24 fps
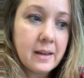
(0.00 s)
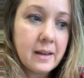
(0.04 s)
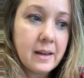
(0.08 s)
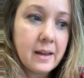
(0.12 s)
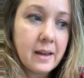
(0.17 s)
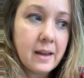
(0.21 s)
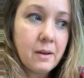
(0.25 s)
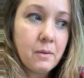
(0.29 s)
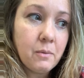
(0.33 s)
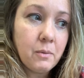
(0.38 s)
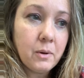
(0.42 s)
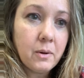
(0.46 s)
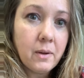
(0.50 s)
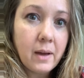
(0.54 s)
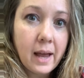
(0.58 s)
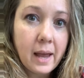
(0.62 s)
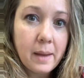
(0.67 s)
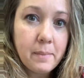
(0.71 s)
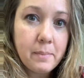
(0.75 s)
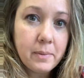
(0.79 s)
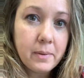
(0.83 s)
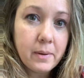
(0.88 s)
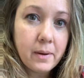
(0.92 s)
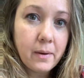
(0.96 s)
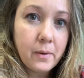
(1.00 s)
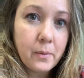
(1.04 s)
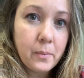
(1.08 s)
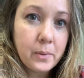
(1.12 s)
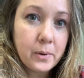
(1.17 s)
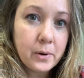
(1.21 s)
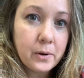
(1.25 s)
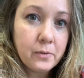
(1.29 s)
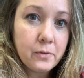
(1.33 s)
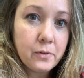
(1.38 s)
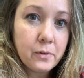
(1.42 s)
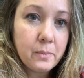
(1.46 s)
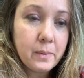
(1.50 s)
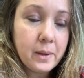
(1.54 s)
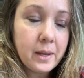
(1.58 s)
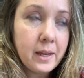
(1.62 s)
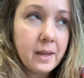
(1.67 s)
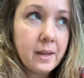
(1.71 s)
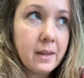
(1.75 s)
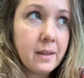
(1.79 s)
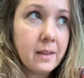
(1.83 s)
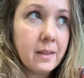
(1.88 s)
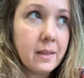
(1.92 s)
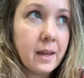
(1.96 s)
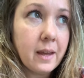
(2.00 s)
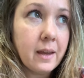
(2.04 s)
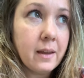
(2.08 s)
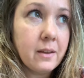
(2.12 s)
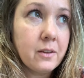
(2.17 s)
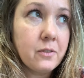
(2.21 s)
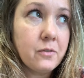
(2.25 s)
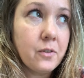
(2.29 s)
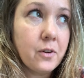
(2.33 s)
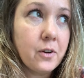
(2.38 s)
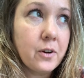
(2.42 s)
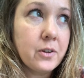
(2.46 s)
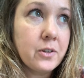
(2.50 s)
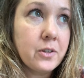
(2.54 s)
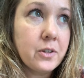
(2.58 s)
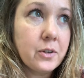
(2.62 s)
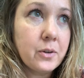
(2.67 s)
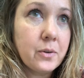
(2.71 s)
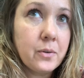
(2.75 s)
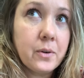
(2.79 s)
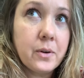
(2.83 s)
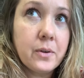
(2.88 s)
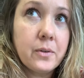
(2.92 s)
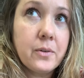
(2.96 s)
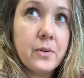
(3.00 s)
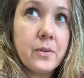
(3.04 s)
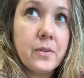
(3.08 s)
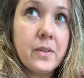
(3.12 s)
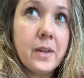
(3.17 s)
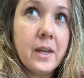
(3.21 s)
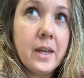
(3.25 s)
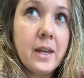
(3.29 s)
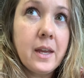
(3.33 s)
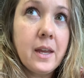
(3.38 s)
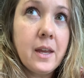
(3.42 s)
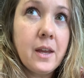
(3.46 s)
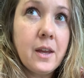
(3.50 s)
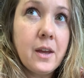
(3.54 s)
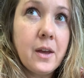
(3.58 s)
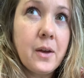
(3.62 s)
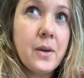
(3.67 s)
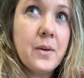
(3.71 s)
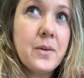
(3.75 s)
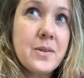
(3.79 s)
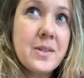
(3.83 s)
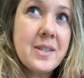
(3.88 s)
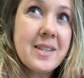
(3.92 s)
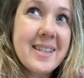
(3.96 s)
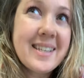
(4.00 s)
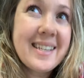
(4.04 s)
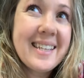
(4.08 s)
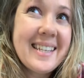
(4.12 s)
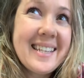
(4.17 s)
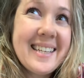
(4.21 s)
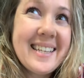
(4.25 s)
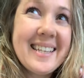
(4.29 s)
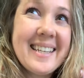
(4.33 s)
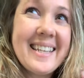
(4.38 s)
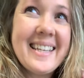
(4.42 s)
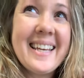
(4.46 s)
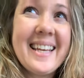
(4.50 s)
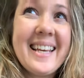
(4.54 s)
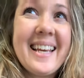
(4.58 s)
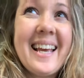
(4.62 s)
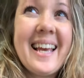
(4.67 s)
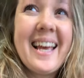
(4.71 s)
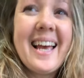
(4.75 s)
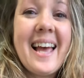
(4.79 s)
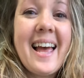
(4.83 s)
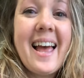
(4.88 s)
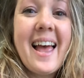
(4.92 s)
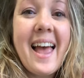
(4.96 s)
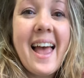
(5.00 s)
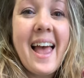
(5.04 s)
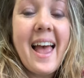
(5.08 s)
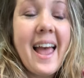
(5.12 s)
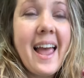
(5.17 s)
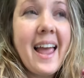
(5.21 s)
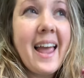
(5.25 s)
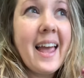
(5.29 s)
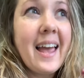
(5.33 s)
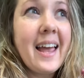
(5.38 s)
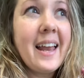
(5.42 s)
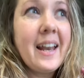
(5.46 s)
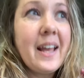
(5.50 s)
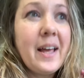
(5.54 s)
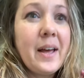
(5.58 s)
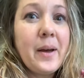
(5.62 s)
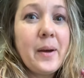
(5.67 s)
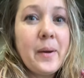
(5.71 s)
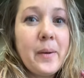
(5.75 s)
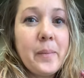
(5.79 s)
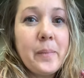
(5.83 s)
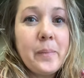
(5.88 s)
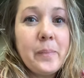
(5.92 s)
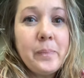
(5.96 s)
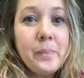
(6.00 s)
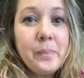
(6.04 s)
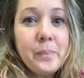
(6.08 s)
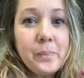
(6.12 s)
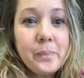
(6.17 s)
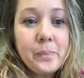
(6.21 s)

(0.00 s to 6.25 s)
a real eye opener for me, like as far as the critical thinking goes. And